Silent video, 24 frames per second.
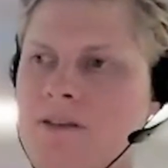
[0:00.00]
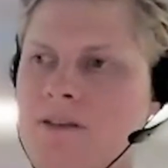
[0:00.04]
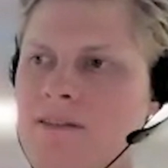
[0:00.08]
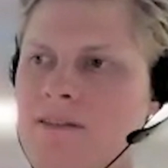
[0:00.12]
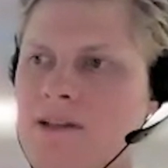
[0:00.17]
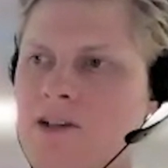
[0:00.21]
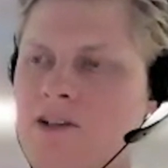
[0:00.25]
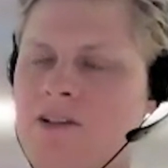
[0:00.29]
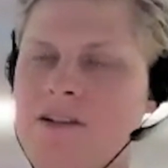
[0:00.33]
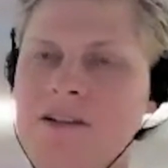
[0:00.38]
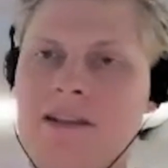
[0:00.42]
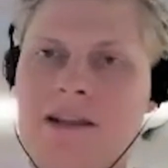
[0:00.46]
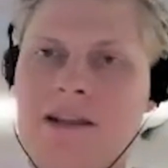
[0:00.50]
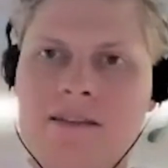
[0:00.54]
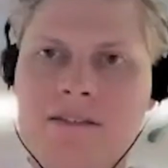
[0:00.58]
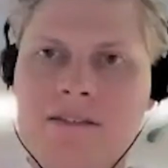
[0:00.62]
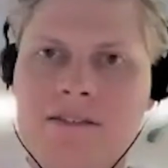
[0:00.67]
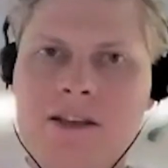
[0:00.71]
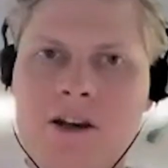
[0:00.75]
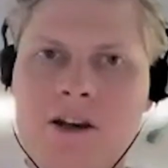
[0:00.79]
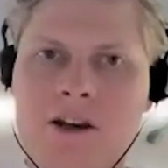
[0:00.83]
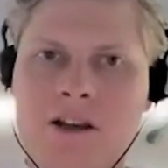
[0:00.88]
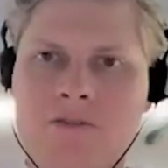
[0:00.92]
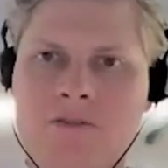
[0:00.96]
actually
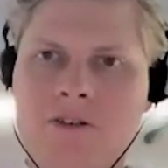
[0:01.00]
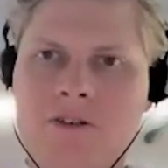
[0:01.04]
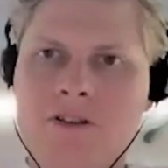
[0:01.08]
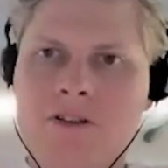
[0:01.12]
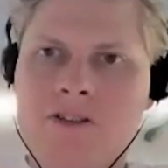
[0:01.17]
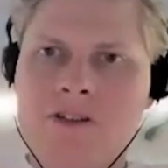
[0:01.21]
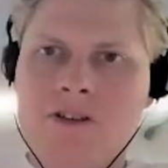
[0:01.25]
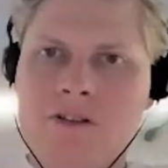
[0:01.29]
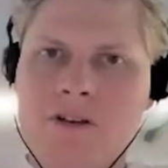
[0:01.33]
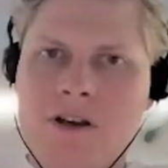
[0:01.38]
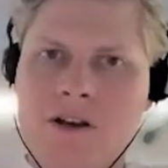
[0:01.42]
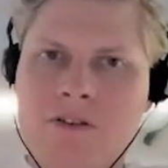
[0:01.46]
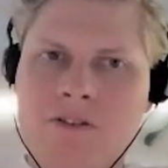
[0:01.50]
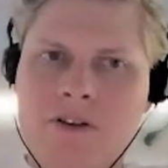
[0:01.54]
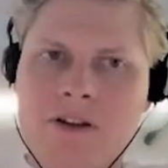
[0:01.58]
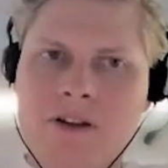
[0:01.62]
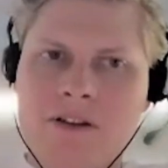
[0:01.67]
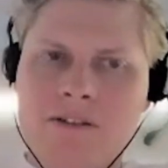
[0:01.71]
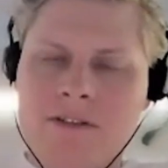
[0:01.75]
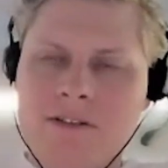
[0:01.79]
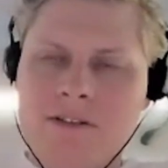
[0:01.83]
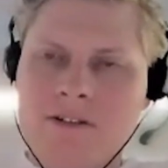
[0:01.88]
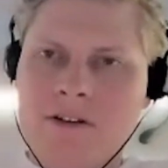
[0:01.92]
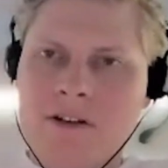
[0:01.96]
necessary for geographic
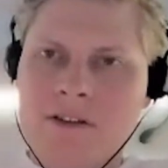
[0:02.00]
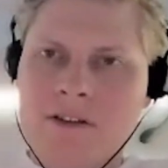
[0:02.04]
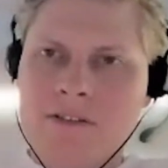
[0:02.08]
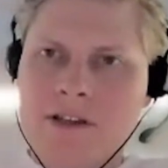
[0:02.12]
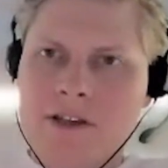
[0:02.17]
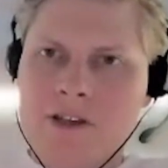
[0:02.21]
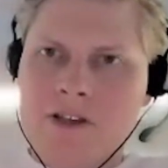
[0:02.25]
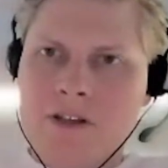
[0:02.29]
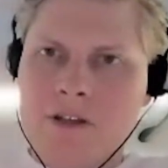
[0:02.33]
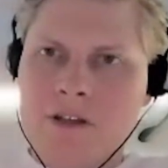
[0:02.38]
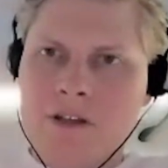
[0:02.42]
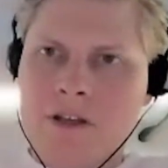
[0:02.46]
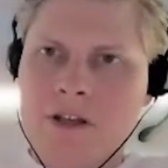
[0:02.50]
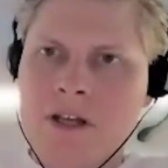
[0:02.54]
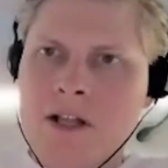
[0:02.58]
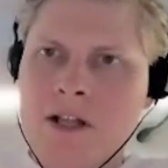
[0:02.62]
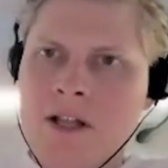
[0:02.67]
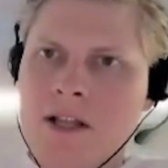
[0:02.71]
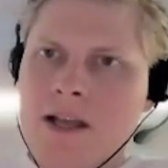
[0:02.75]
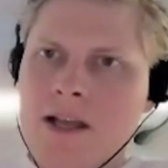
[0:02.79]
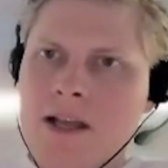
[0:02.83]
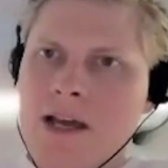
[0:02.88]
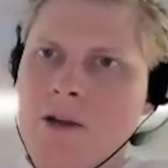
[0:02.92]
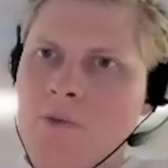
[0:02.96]
decentralization,
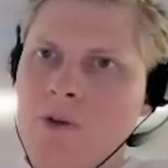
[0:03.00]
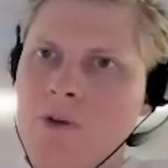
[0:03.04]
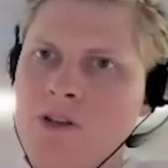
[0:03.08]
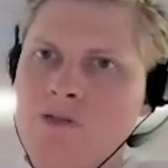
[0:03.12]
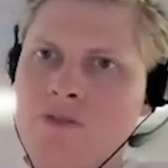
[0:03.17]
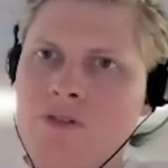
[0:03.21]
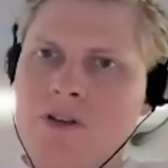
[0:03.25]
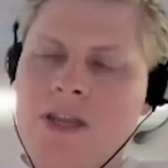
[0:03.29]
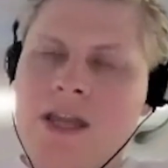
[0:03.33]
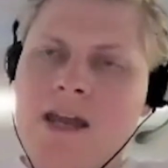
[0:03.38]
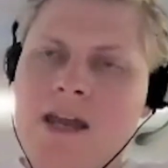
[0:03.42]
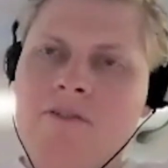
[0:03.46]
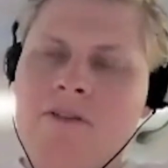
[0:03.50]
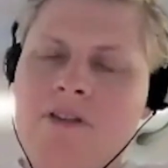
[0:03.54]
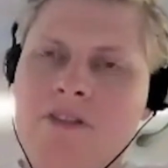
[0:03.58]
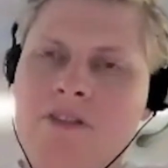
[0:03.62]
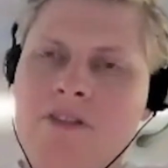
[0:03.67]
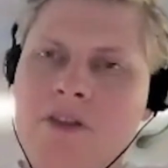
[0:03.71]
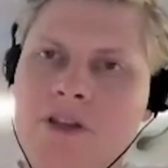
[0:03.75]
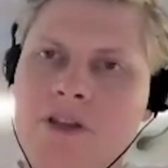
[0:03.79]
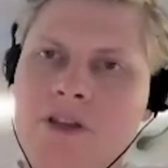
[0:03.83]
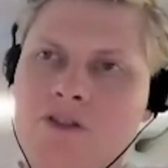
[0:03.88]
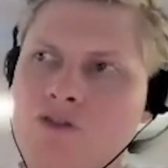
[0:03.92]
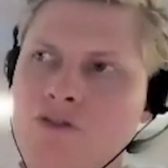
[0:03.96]
and we're doing
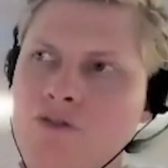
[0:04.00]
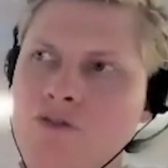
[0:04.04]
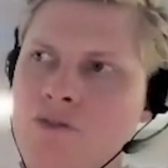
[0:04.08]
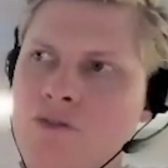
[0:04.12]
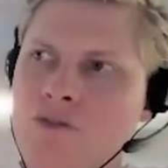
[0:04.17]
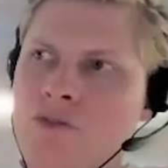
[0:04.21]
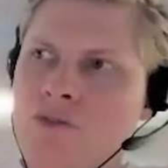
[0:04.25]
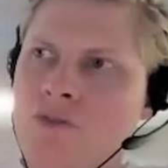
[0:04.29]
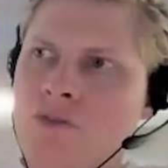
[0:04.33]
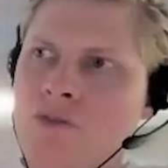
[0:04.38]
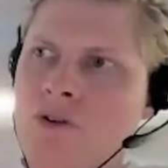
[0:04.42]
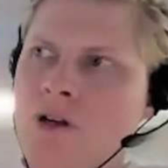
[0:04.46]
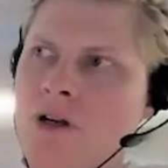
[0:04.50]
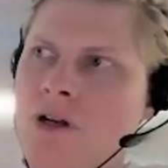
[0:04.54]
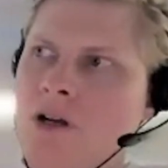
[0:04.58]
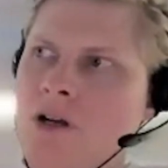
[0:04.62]
everything to